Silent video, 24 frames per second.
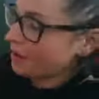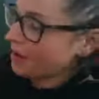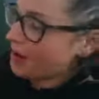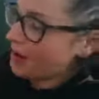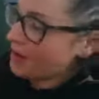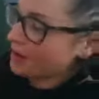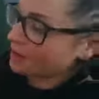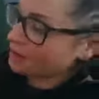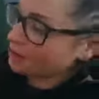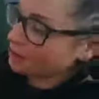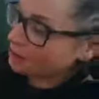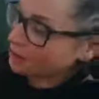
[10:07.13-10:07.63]

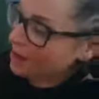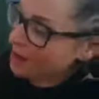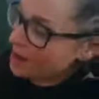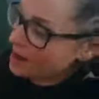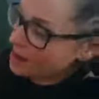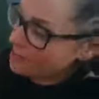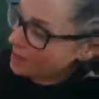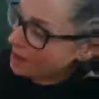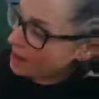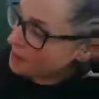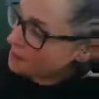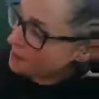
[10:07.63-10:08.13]
I
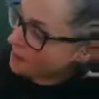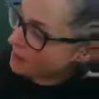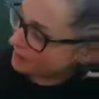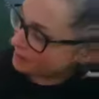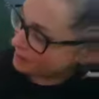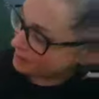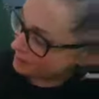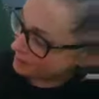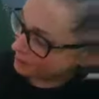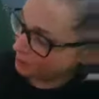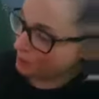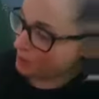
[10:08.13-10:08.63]
tried my
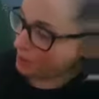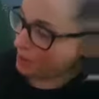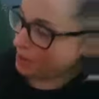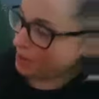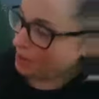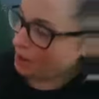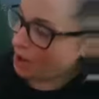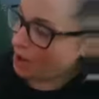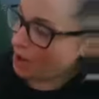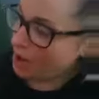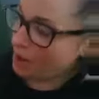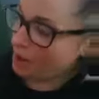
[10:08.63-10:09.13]
best to put
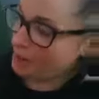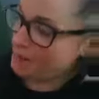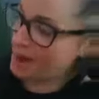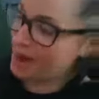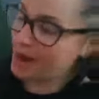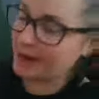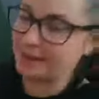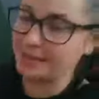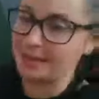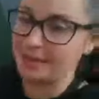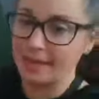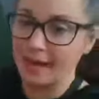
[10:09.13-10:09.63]
it all
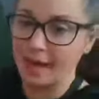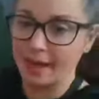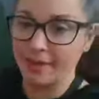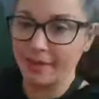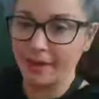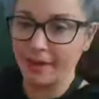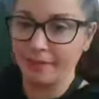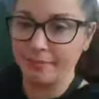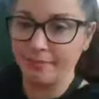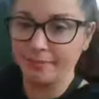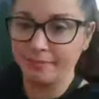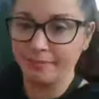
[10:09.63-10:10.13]
back
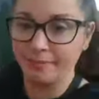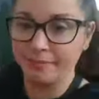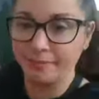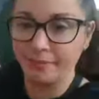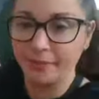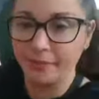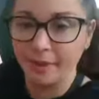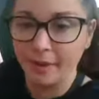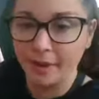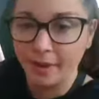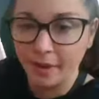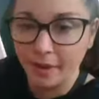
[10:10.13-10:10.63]
together.
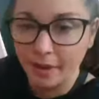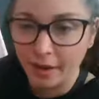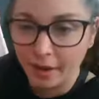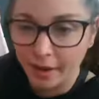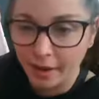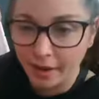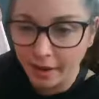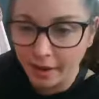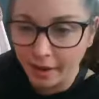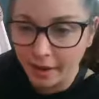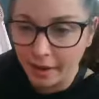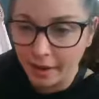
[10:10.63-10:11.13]

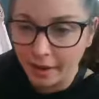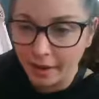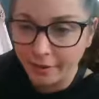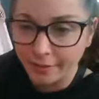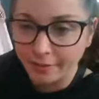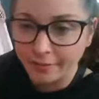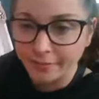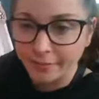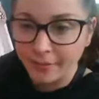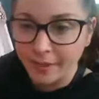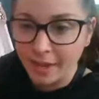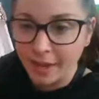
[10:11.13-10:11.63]

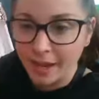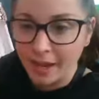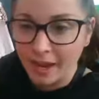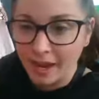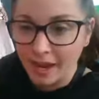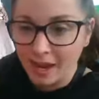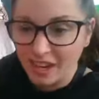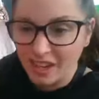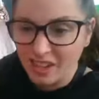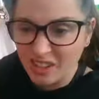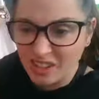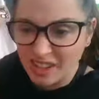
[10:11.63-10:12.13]
Uh-oh.
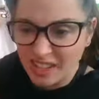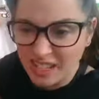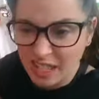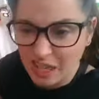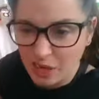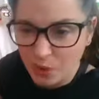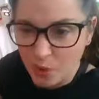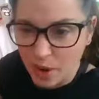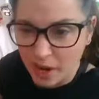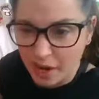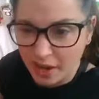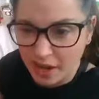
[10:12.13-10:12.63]
I don't think he
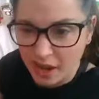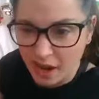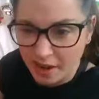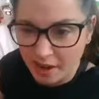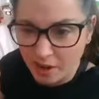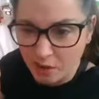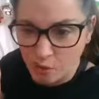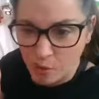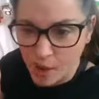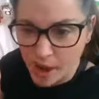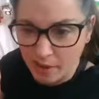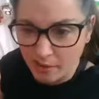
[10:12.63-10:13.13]
got it
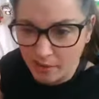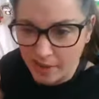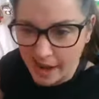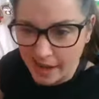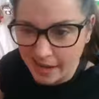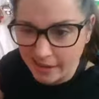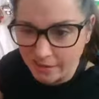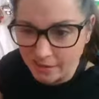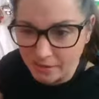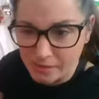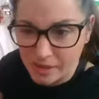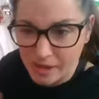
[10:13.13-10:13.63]
quite
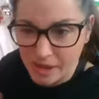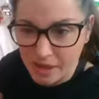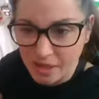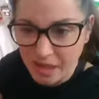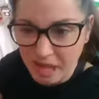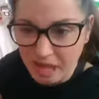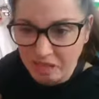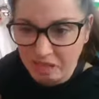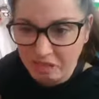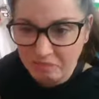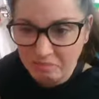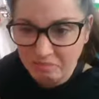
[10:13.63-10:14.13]
right. What do you
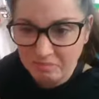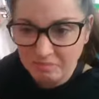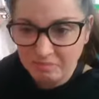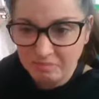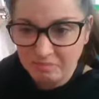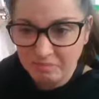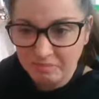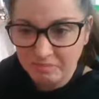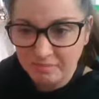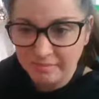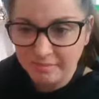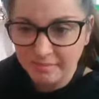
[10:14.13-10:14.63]
think?
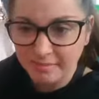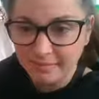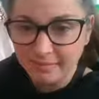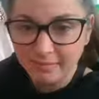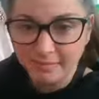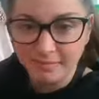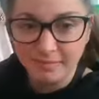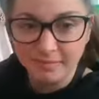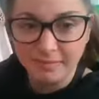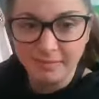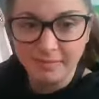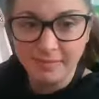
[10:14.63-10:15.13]

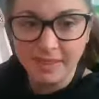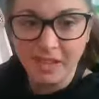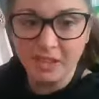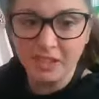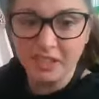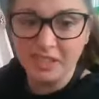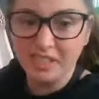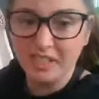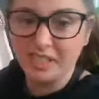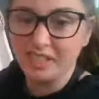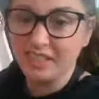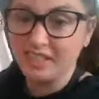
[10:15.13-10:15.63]
That
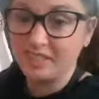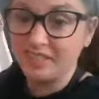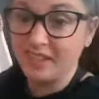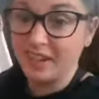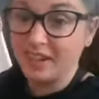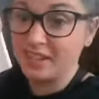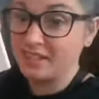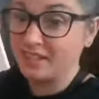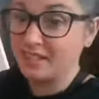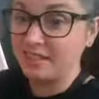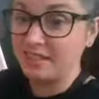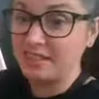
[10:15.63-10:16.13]
looks like his very
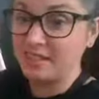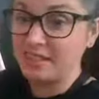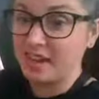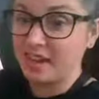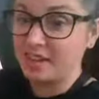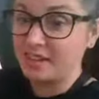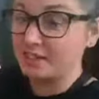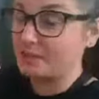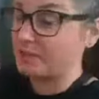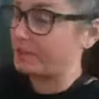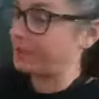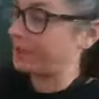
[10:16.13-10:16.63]
silly
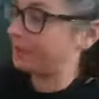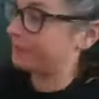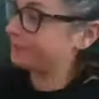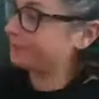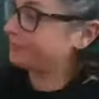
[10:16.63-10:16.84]
dinosaur.